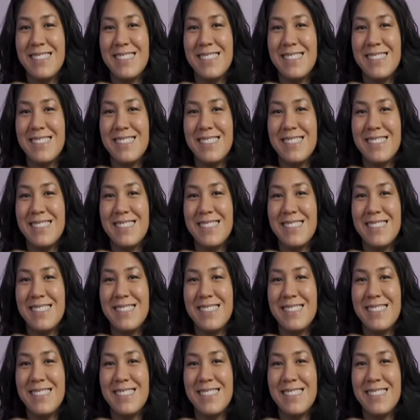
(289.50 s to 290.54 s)

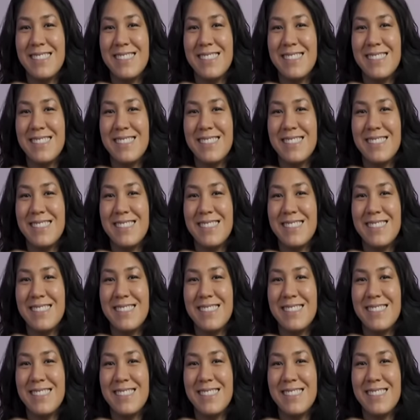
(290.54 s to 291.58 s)

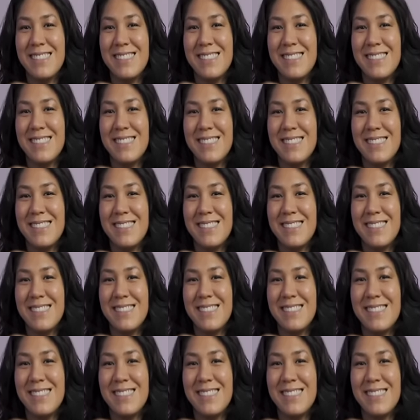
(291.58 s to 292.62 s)

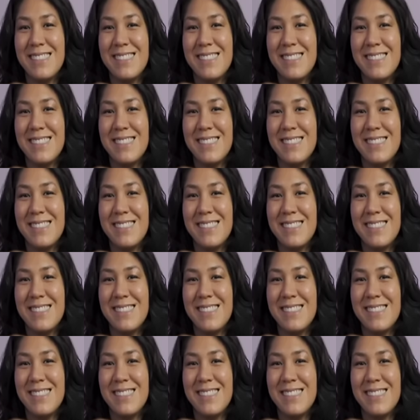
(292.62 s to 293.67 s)

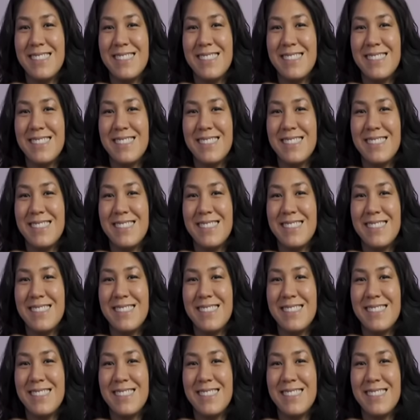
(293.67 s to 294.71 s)

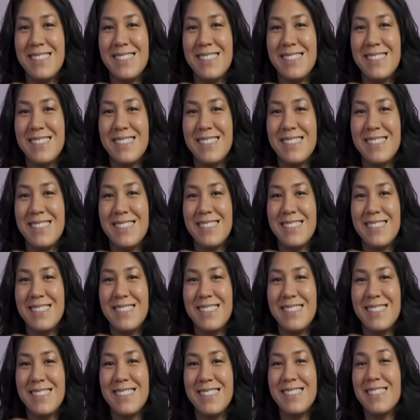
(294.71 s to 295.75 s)

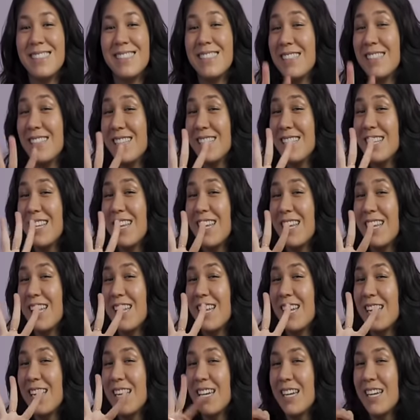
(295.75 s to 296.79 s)

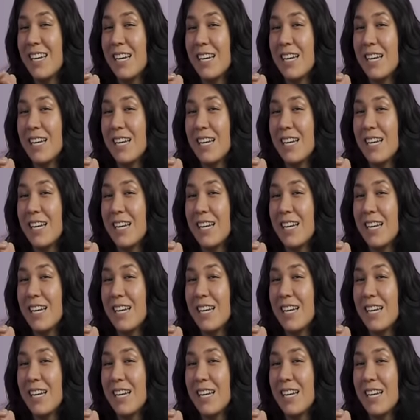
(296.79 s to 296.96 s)
(silent)